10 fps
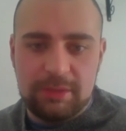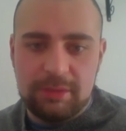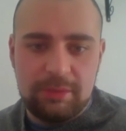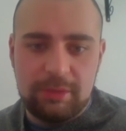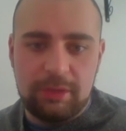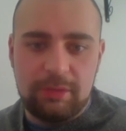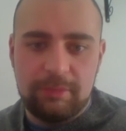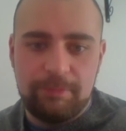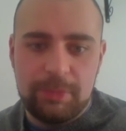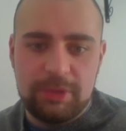You know
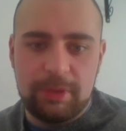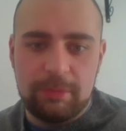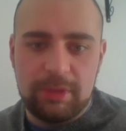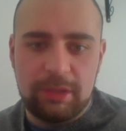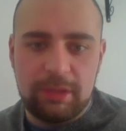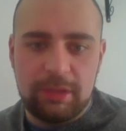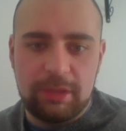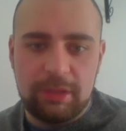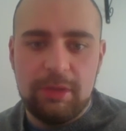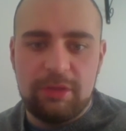to be obese. So
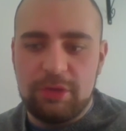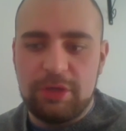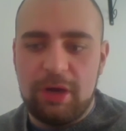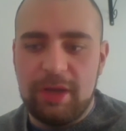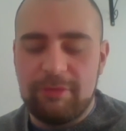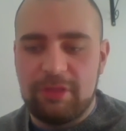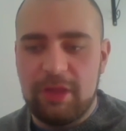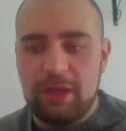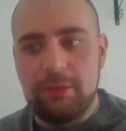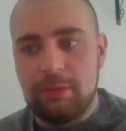you can't ever say,
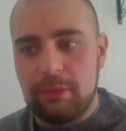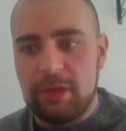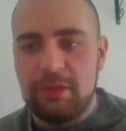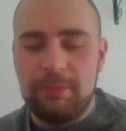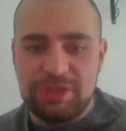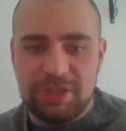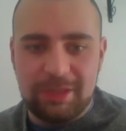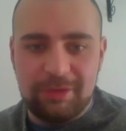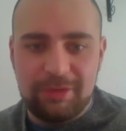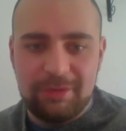"Oh, it's in my
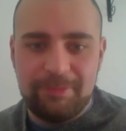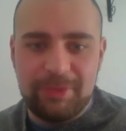genes." You yeah.